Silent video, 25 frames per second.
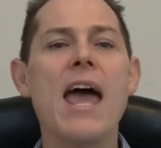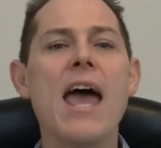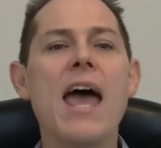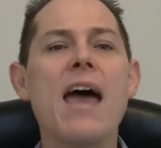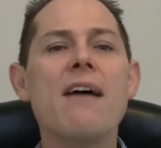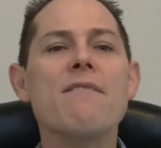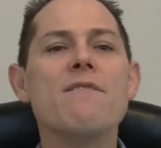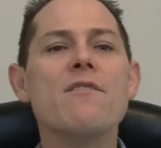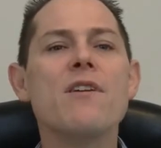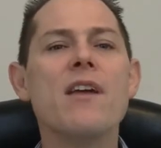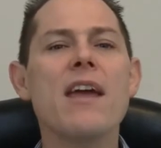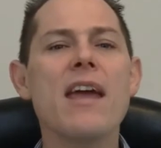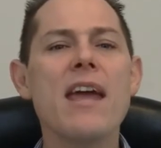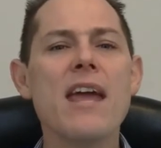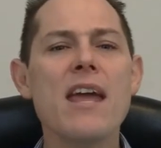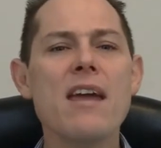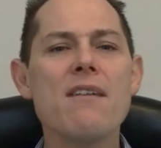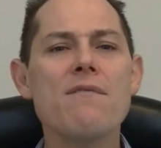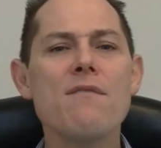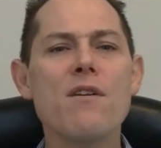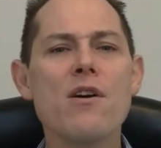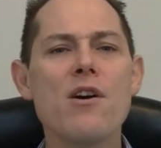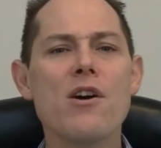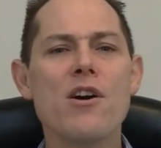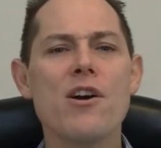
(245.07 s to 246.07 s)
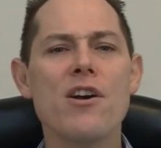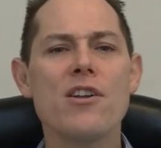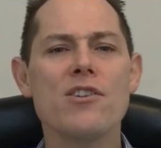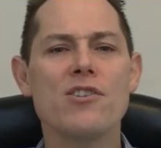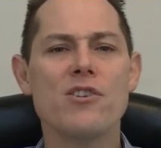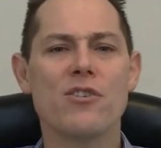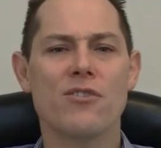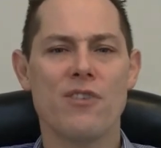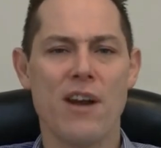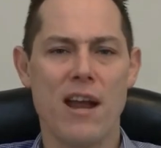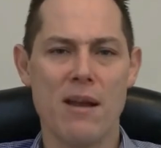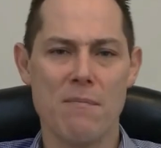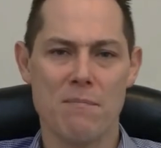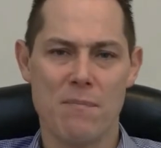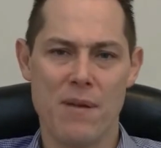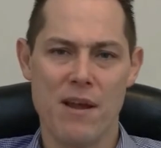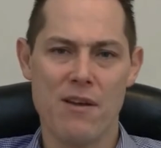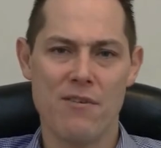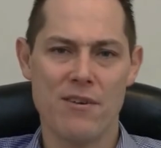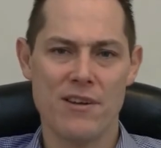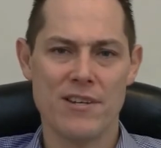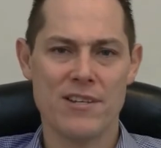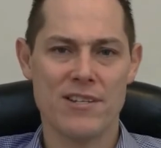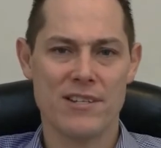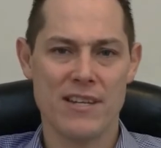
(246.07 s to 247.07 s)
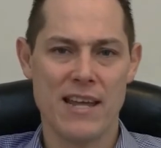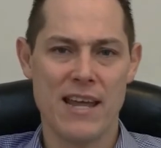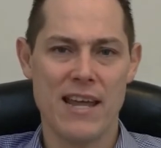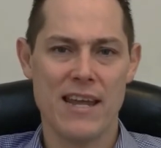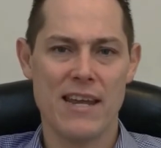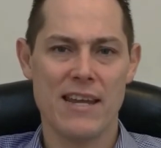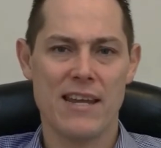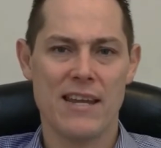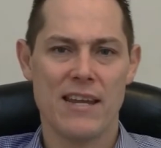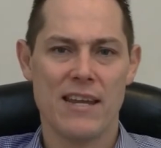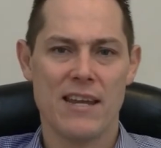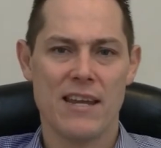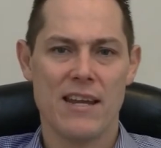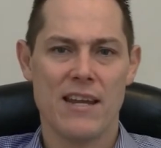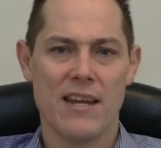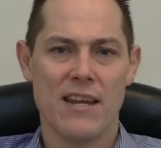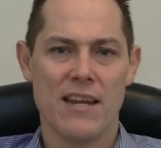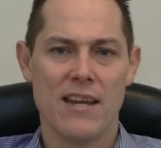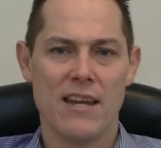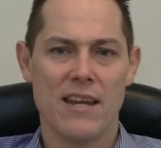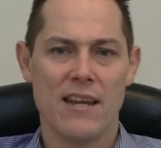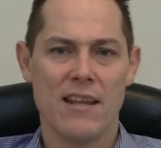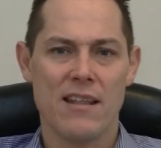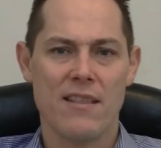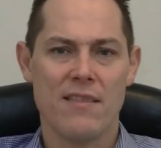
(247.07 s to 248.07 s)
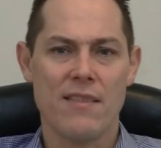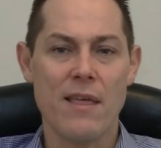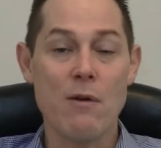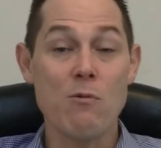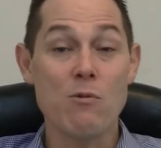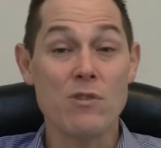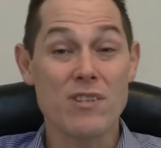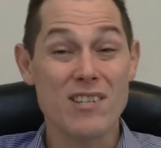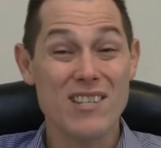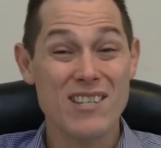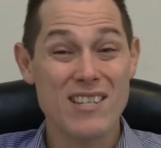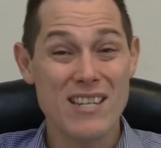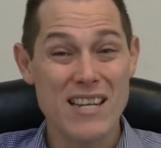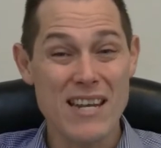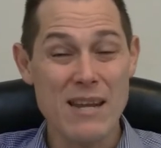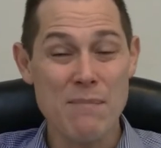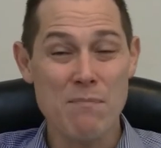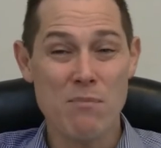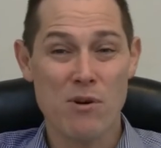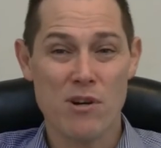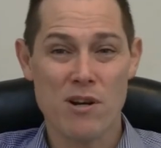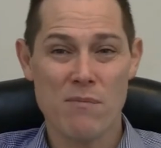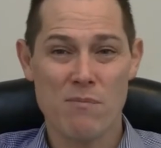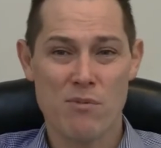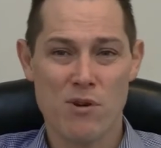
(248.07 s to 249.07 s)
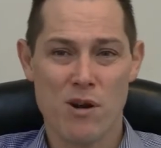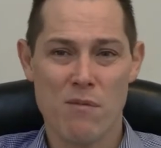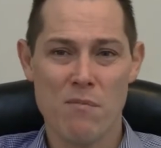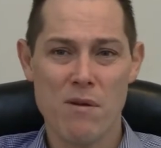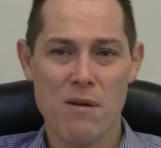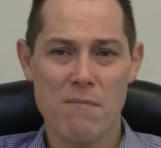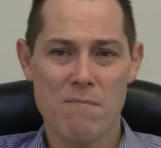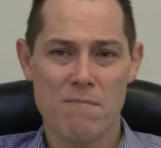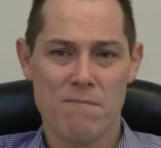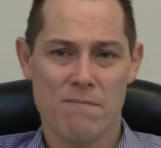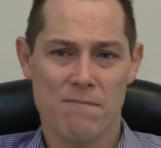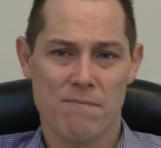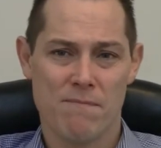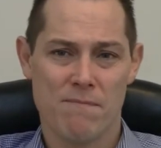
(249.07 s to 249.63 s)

Have you ever heard your grandparents say they would sleep on a problem?